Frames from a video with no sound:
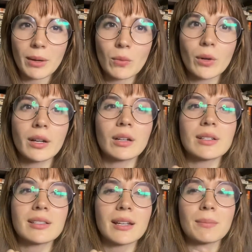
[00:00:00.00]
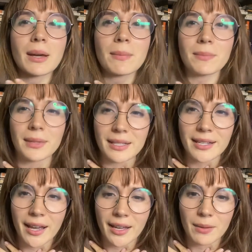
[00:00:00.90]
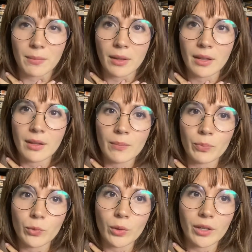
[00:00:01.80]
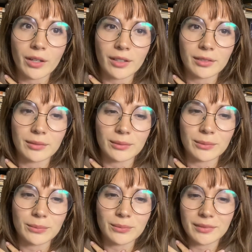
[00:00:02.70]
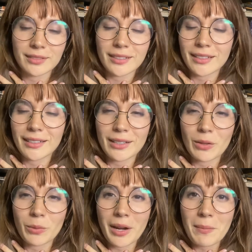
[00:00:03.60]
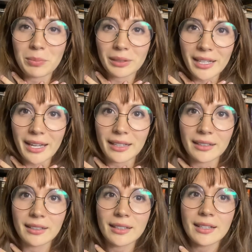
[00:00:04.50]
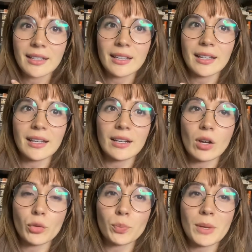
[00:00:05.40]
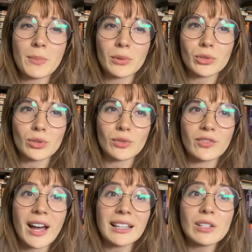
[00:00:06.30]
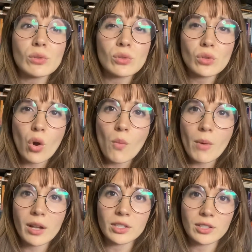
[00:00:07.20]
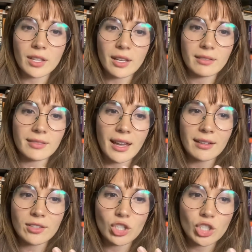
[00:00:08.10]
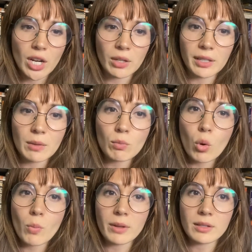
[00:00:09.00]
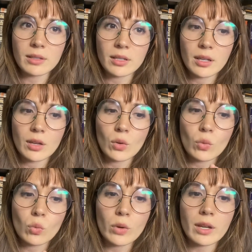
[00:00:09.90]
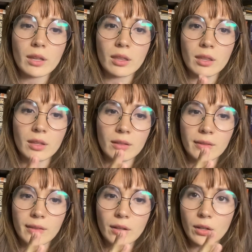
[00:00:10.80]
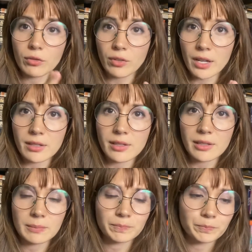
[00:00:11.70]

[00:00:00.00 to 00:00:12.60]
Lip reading: My workout is like my me time, where where I play. And other people just value so much that sharing moment with their friends.